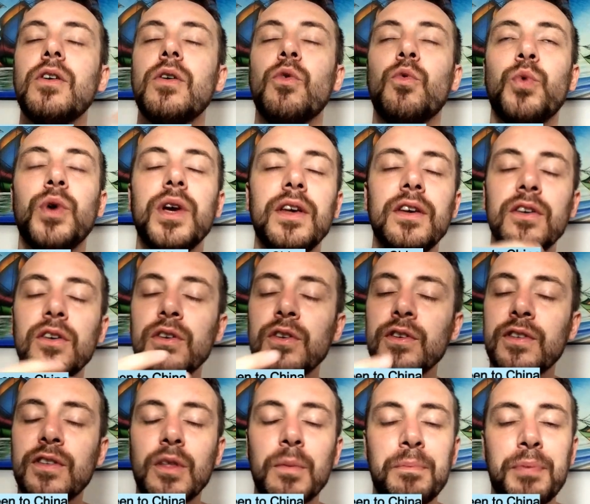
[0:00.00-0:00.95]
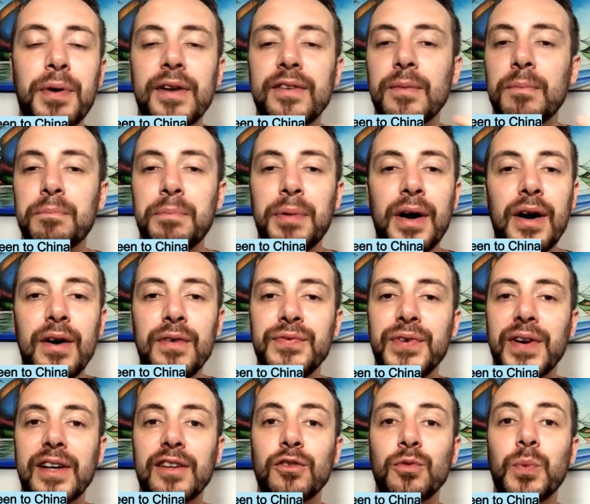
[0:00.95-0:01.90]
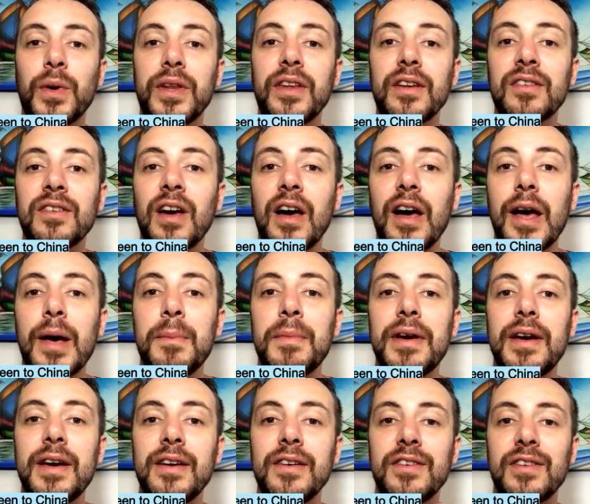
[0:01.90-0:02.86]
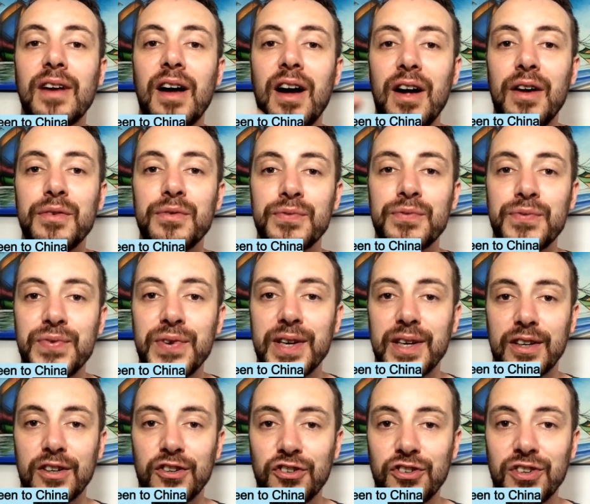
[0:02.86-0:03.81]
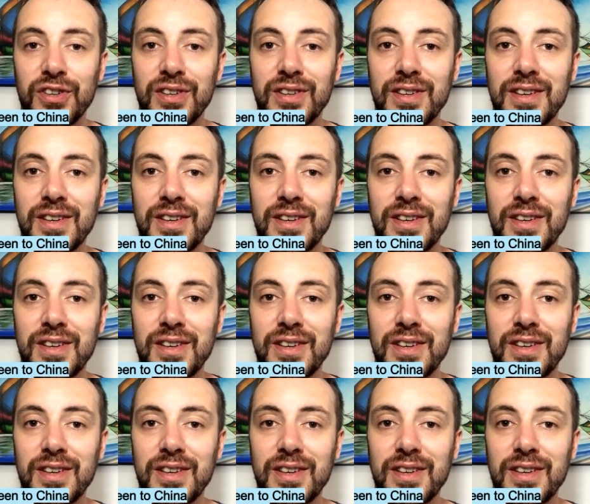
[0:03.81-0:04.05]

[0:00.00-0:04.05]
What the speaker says: We use the present perfect when the time is unfinished.